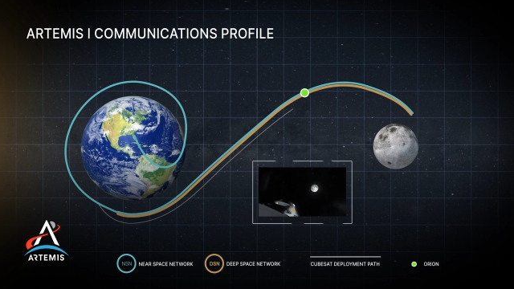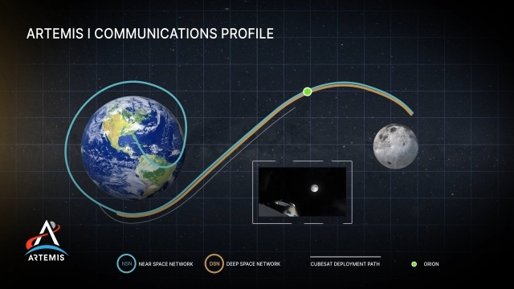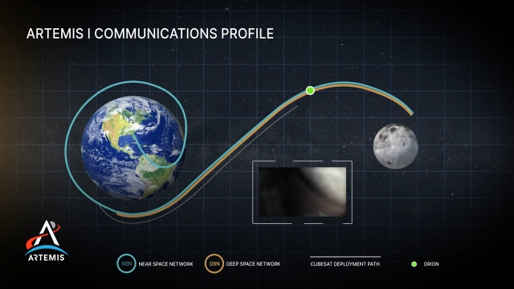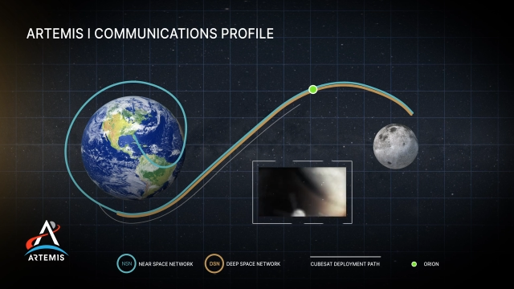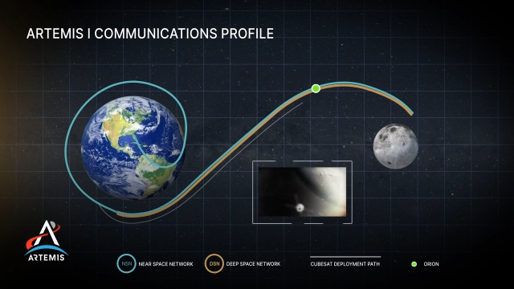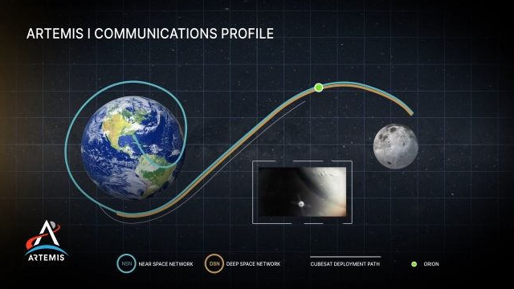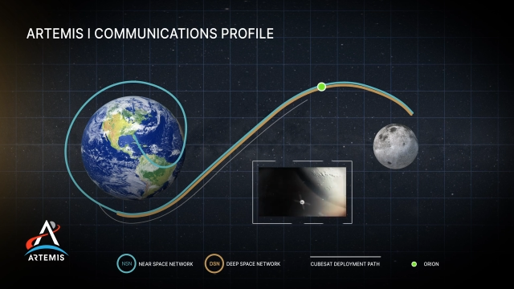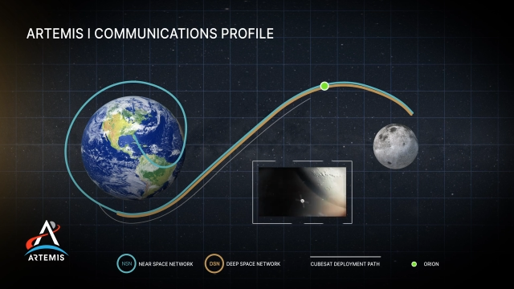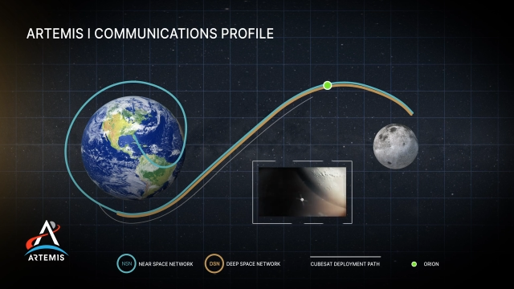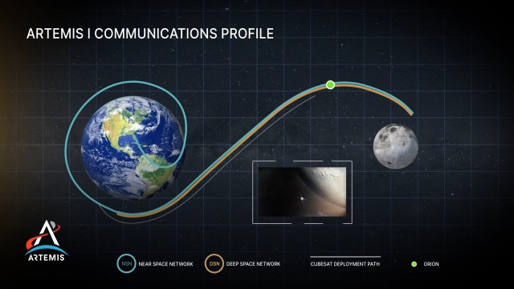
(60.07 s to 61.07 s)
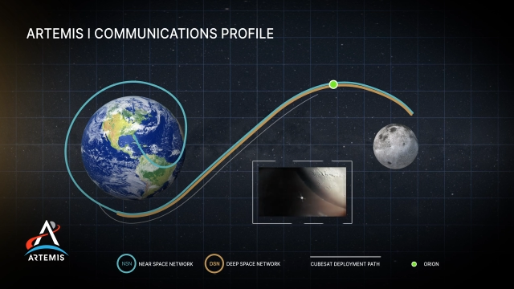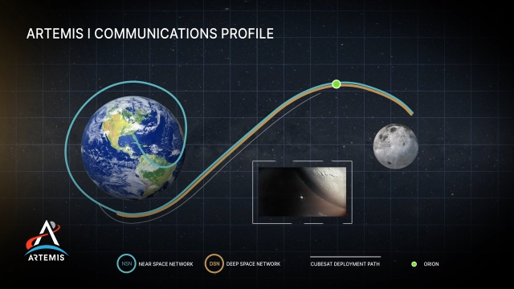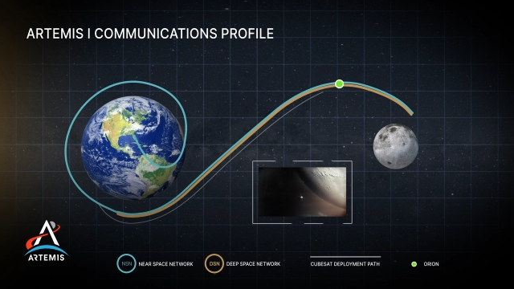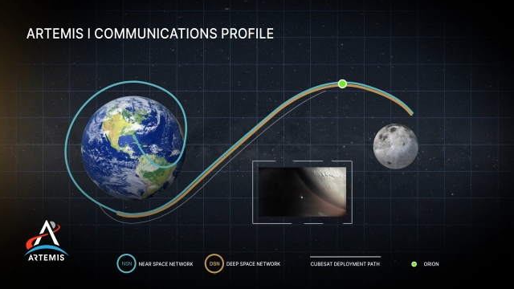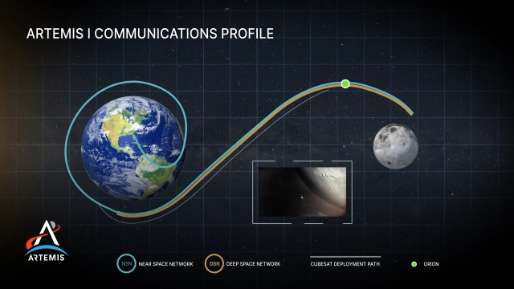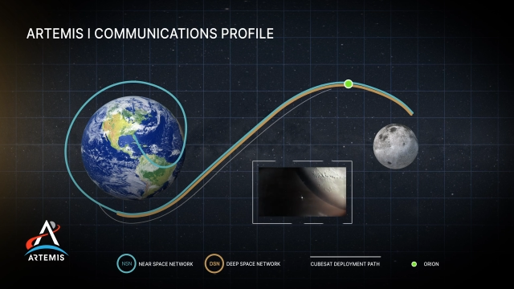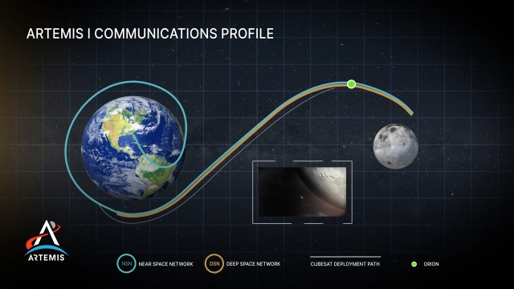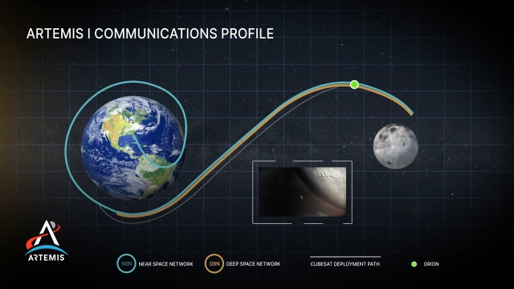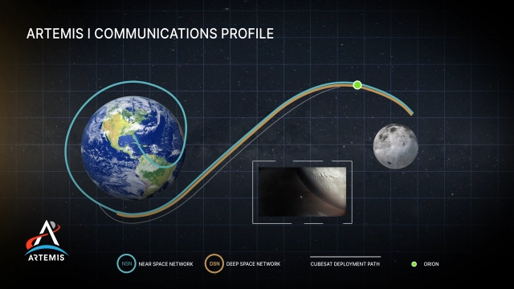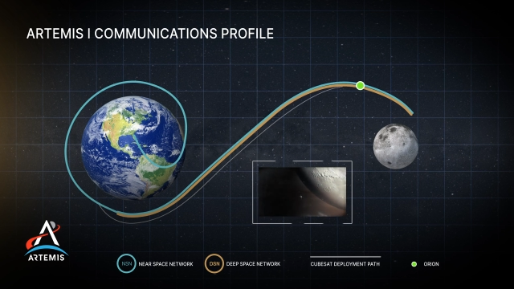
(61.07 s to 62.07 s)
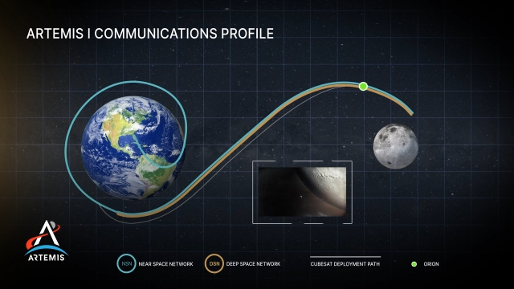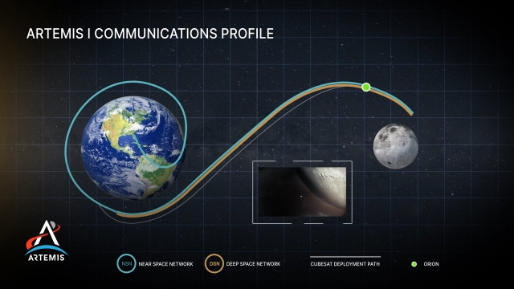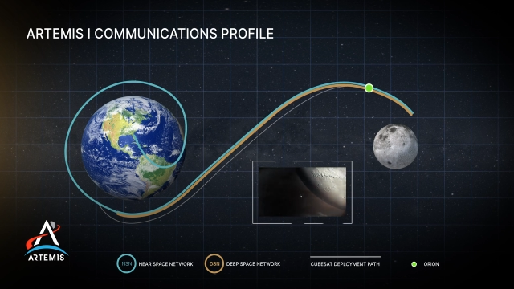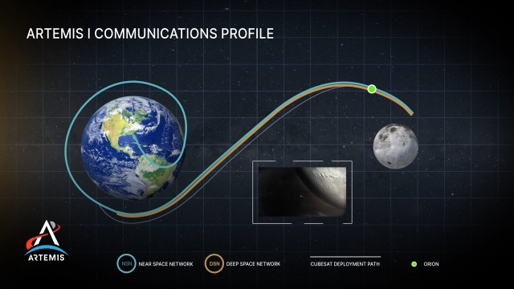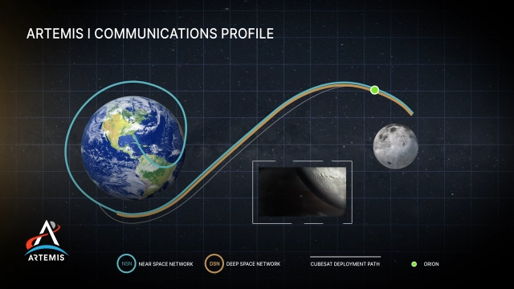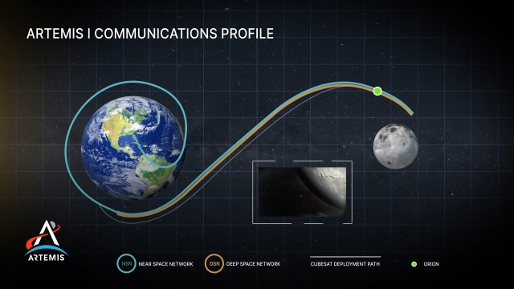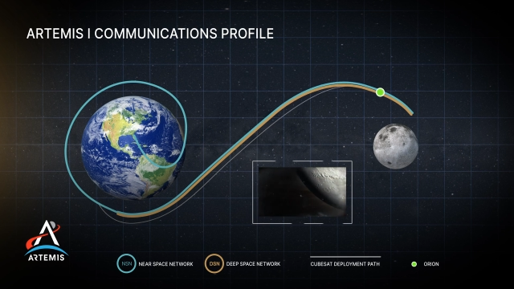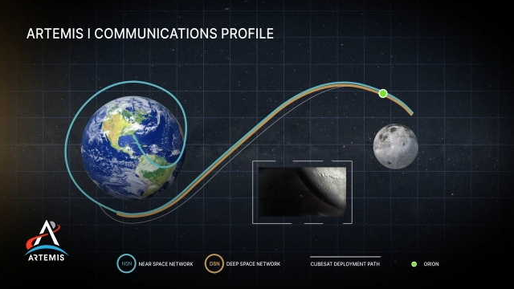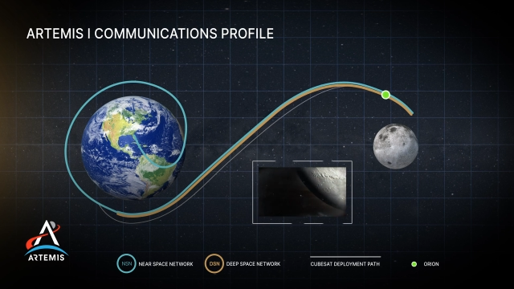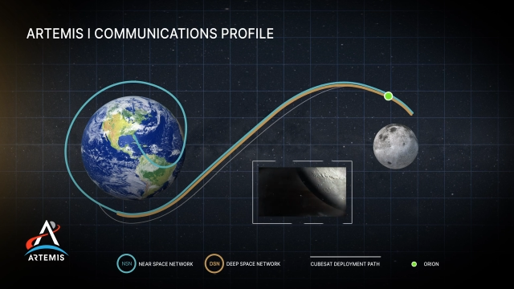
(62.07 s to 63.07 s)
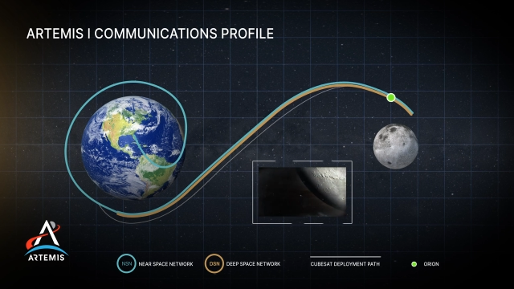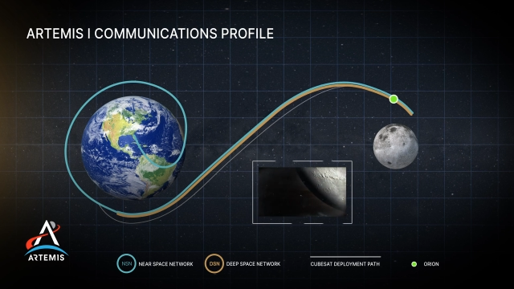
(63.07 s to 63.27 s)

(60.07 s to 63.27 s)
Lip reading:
(no speaker visible)